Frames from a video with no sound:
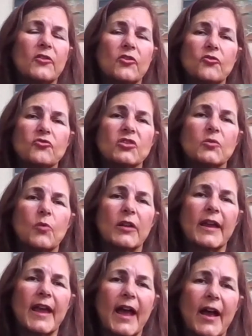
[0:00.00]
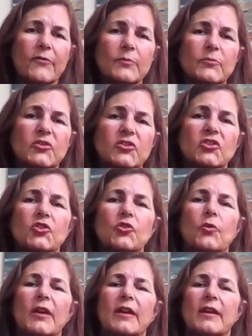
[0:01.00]
usually what I have them
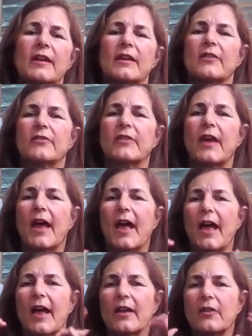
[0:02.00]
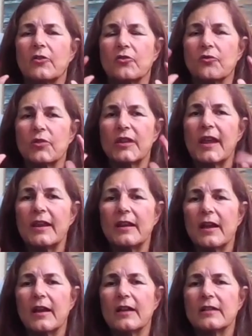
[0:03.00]
do is
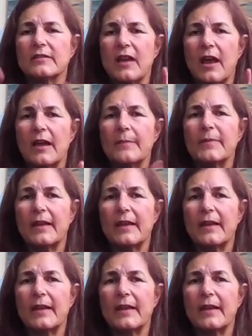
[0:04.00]
create times